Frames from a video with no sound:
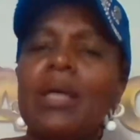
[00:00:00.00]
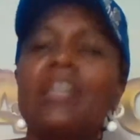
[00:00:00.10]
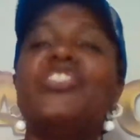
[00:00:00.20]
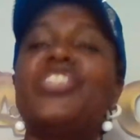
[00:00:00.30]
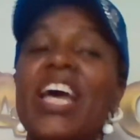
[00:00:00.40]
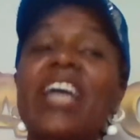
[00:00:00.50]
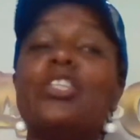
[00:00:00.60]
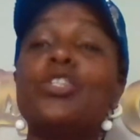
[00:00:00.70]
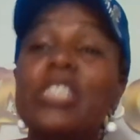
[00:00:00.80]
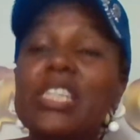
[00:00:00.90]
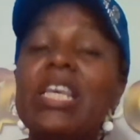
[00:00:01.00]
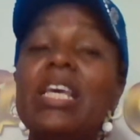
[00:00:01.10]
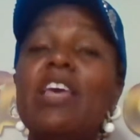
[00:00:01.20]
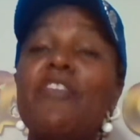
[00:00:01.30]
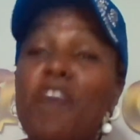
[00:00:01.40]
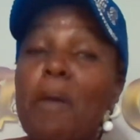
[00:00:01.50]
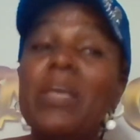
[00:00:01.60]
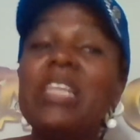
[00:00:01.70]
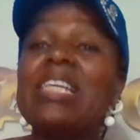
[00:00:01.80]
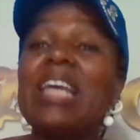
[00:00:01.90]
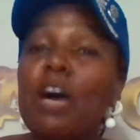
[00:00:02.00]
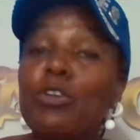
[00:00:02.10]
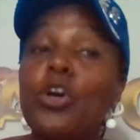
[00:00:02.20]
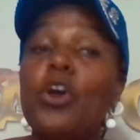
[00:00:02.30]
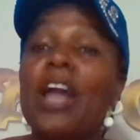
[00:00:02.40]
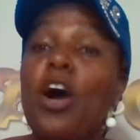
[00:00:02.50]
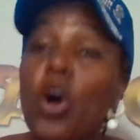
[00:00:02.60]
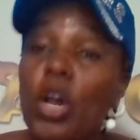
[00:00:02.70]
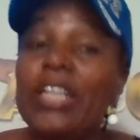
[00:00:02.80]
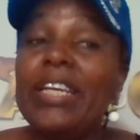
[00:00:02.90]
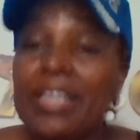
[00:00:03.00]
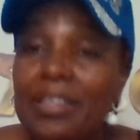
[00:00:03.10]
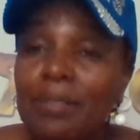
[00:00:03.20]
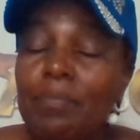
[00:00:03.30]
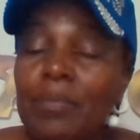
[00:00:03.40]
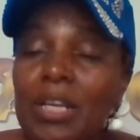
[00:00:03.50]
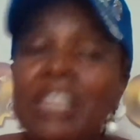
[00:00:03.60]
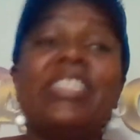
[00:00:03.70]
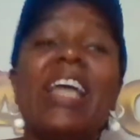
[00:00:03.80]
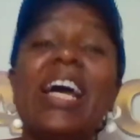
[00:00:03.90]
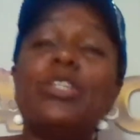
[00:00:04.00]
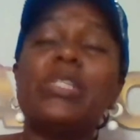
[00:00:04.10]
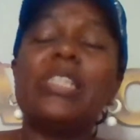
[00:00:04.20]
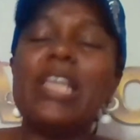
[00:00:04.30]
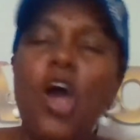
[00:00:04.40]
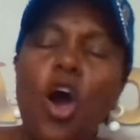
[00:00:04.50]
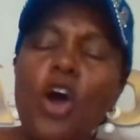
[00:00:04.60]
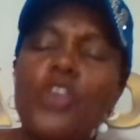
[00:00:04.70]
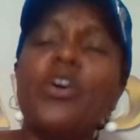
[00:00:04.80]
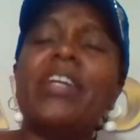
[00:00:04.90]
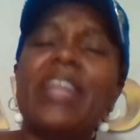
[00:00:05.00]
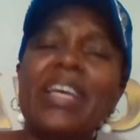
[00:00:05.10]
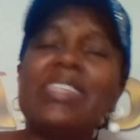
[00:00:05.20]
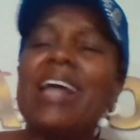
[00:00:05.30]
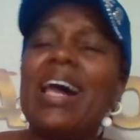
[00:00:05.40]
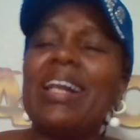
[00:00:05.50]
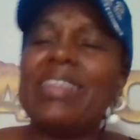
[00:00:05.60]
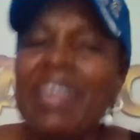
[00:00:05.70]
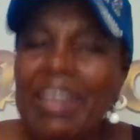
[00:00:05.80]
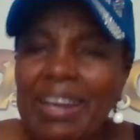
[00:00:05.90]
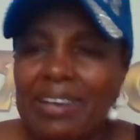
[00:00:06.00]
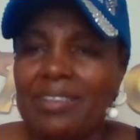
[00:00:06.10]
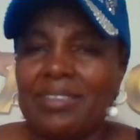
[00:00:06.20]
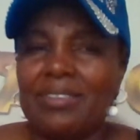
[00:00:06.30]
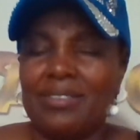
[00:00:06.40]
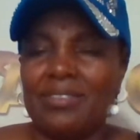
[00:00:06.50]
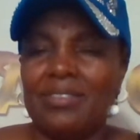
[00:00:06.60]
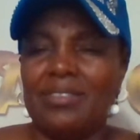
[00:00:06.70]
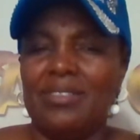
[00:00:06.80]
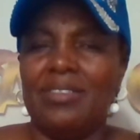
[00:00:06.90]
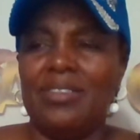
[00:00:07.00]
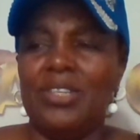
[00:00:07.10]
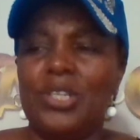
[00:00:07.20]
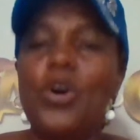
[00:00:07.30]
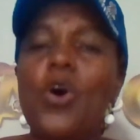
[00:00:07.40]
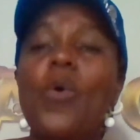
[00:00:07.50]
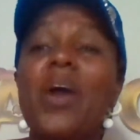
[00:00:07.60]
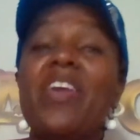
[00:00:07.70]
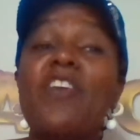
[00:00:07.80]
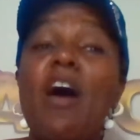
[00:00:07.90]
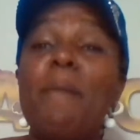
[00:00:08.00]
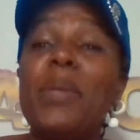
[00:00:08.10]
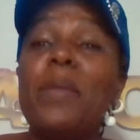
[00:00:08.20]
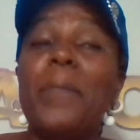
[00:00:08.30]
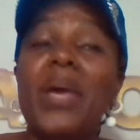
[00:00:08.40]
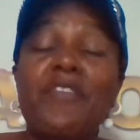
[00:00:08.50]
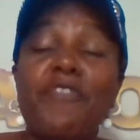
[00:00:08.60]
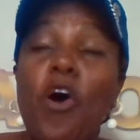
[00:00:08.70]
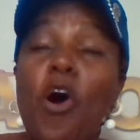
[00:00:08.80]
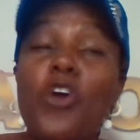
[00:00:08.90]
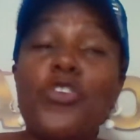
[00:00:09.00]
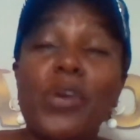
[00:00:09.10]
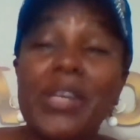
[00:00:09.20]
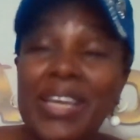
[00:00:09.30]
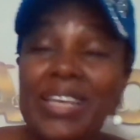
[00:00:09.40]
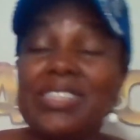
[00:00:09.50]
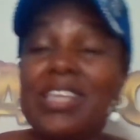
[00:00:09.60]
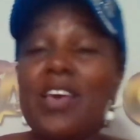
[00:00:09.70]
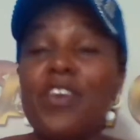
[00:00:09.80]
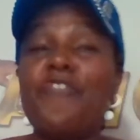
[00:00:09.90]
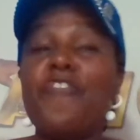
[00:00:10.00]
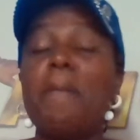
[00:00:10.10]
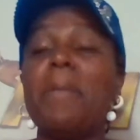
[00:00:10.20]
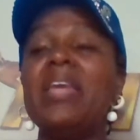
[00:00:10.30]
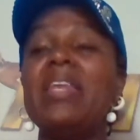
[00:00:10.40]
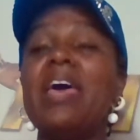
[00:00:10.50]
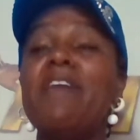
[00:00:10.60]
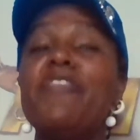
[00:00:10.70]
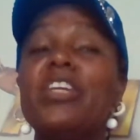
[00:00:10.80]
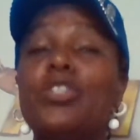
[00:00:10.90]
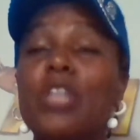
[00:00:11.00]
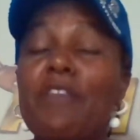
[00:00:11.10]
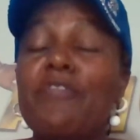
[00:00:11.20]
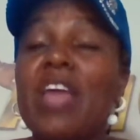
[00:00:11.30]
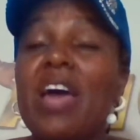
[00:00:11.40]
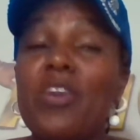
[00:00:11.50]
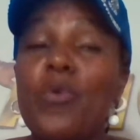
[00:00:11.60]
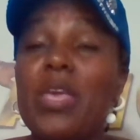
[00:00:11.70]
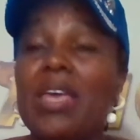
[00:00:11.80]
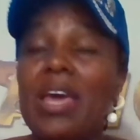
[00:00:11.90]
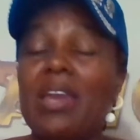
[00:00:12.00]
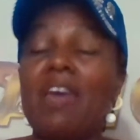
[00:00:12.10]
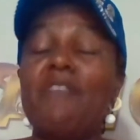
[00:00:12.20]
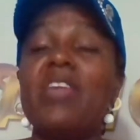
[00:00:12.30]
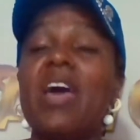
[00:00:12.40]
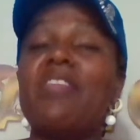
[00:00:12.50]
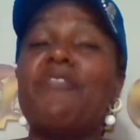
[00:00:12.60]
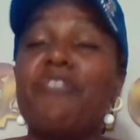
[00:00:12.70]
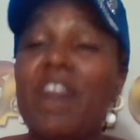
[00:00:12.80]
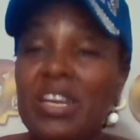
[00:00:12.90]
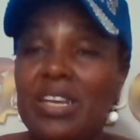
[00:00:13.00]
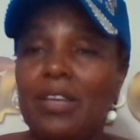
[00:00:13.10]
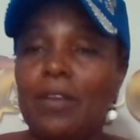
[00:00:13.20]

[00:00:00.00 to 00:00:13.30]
check to see if you're missing out on a holiday. Check to see all your days are there. Know whether you have been paid for all your days. If you're paid every other weekend, every other Friday,